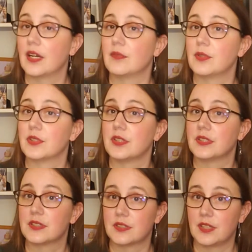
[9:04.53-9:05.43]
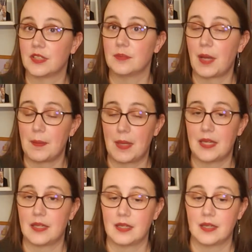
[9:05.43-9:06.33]
and we're going to start by
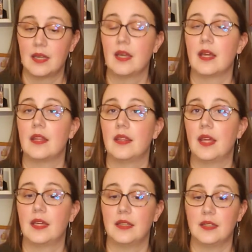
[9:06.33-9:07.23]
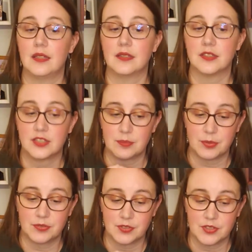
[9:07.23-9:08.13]
making the
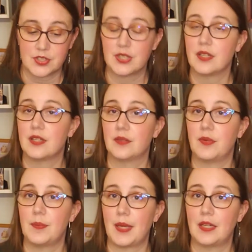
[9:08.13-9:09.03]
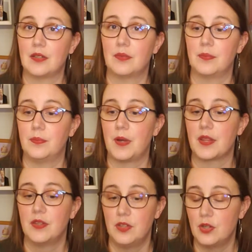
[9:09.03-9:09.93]
simple version that we make
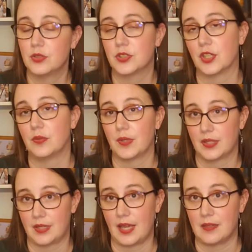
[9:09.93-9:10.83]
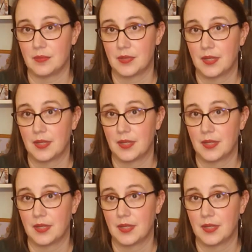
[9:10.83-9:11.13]
with no-sew, with tape.